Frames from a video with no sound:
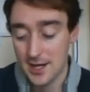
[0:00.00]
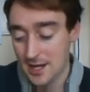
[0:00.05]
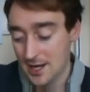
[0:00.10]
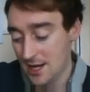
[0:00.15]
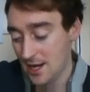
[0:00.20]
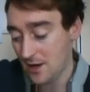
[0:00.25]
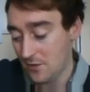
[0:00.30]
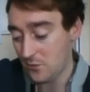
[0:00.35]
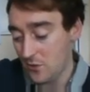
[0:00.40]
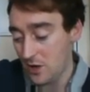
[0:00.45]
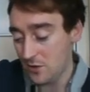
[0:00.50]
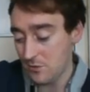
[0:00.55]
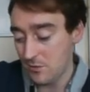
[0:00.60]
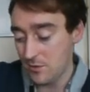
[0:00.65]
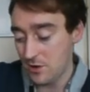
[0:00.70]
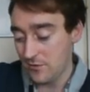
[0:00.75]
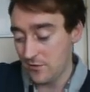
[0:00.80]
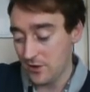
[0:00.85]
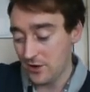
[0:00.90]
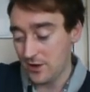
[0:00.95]
And we will
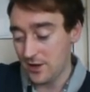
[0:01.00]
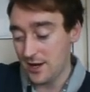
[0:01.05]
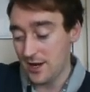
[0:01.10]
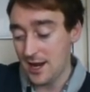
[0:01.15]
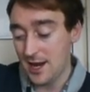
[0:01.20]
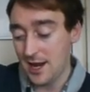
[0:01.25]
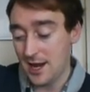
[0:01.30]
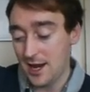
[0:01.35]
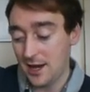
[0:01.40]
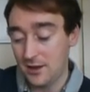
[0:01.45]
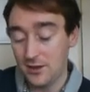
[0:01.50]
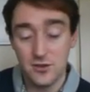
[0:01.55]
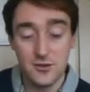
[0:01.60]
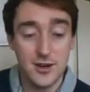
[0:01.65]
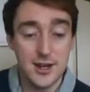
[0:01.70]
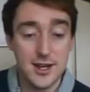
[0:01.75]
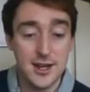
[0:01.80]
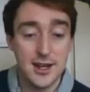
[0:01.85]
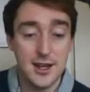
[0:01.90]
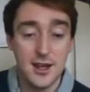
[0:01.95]
move on.
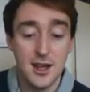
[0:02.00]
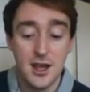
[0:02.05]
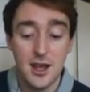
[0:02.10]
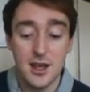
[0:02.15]
3,